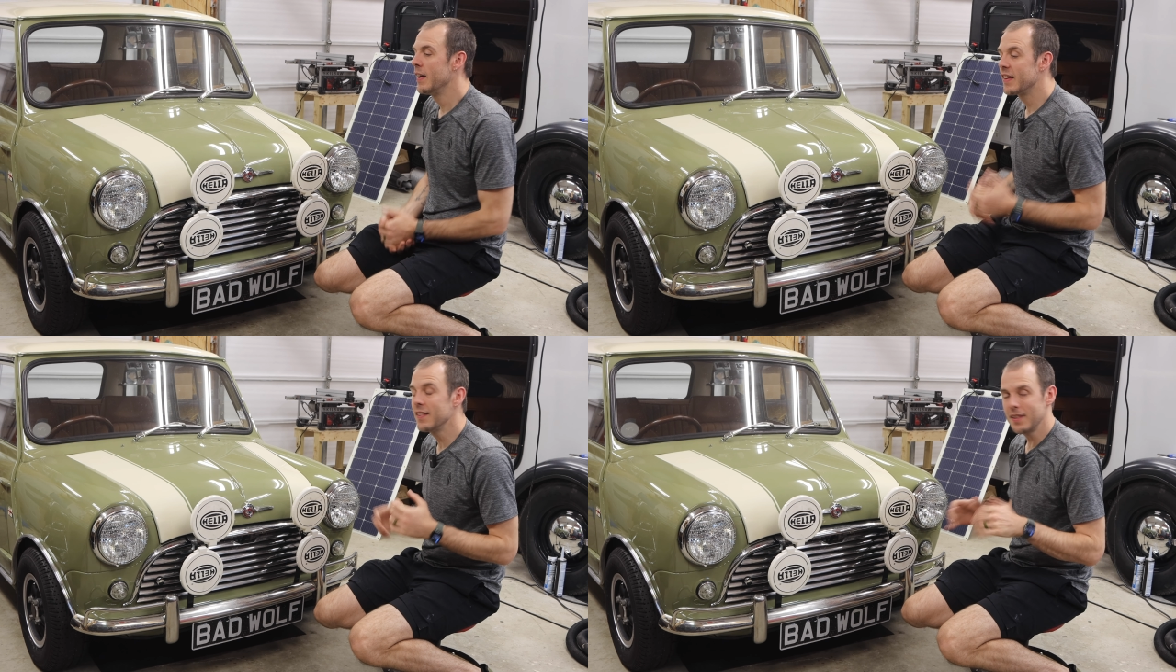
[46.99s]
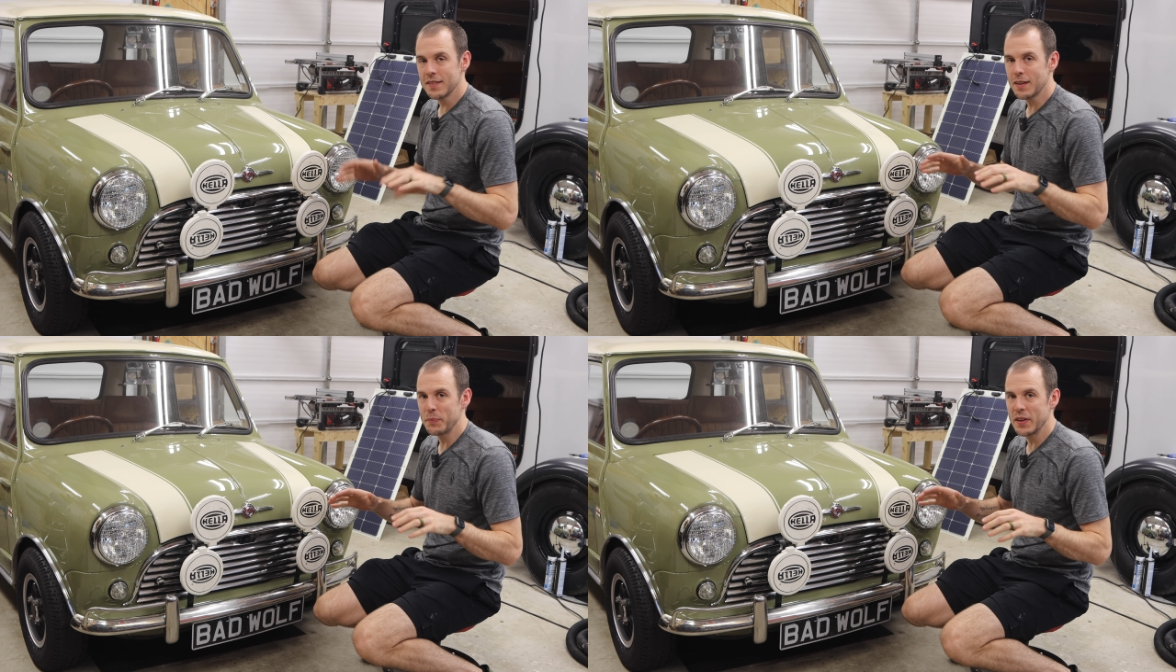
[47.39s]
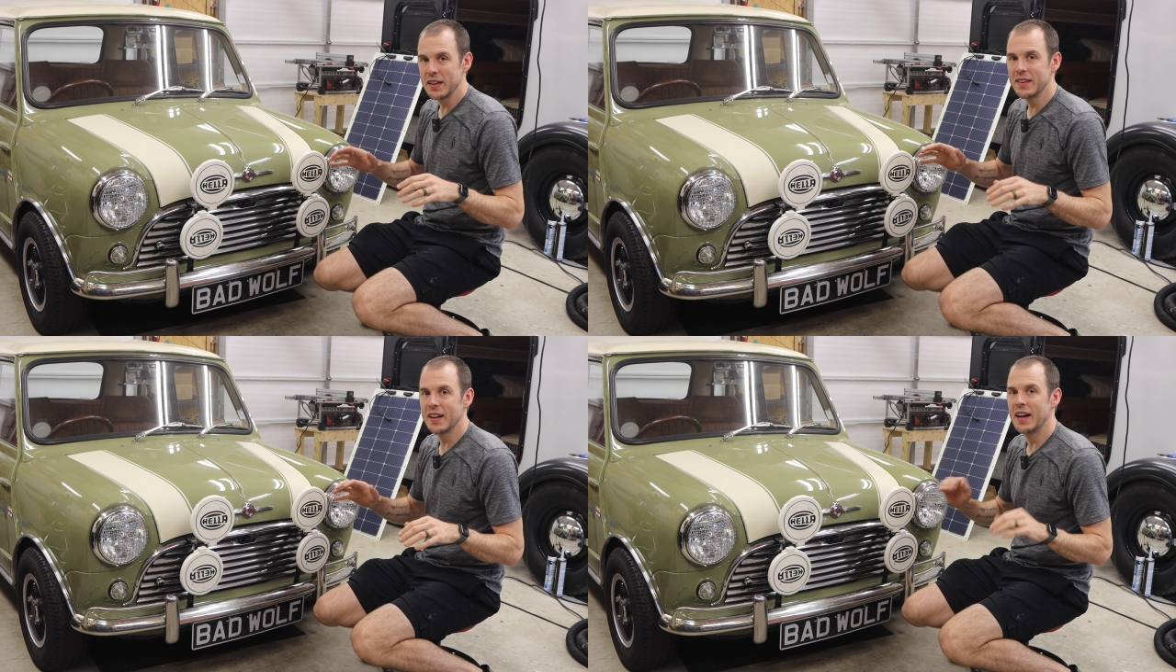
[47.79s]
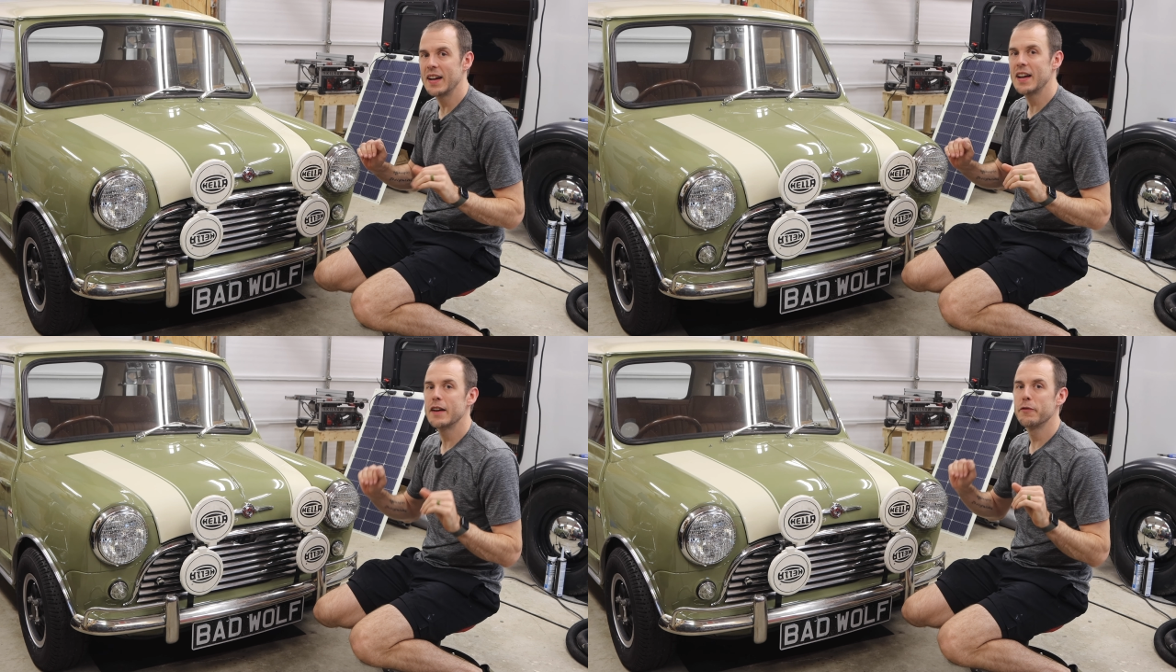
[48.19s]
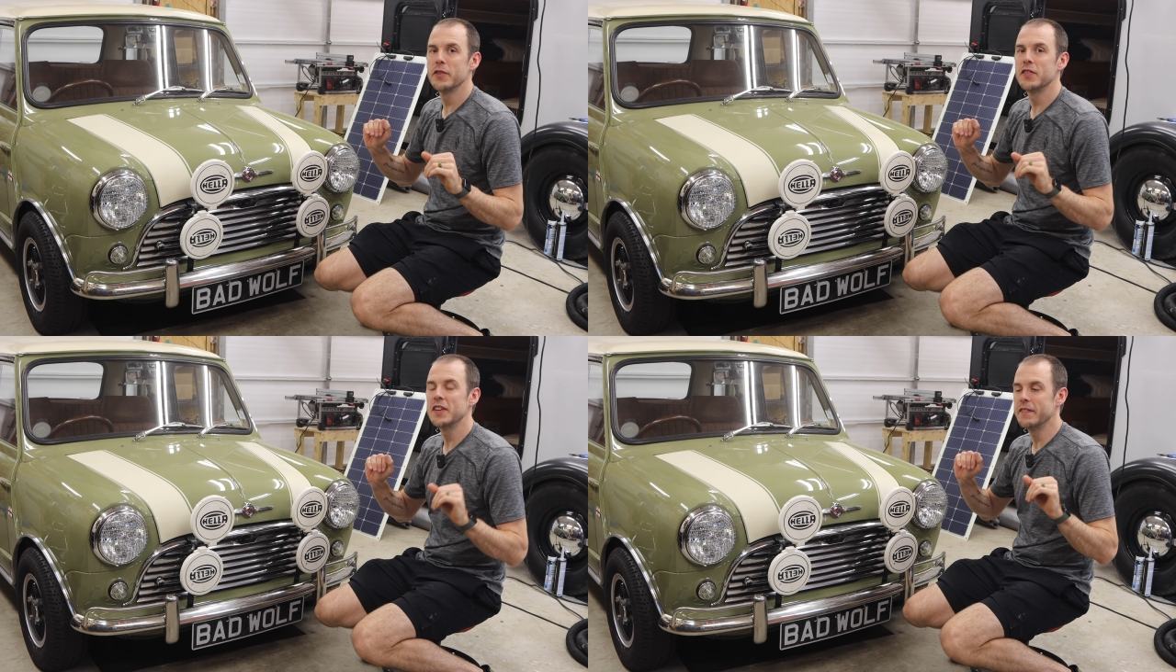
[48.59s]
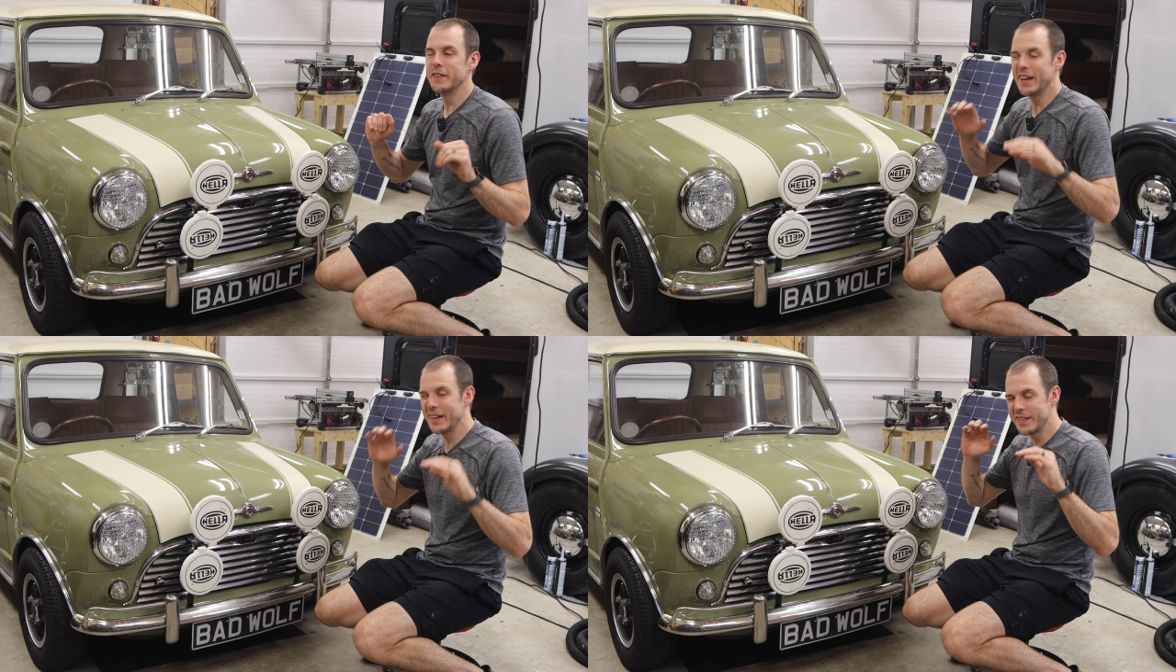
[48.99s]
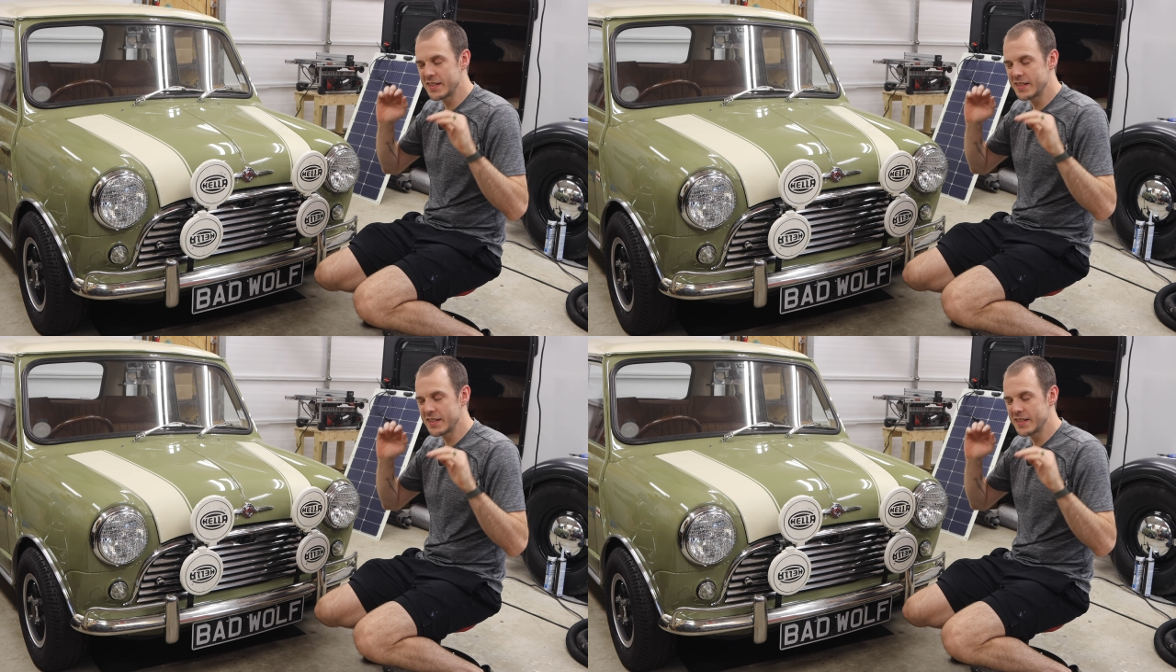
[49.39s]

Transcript: This is something that I have received a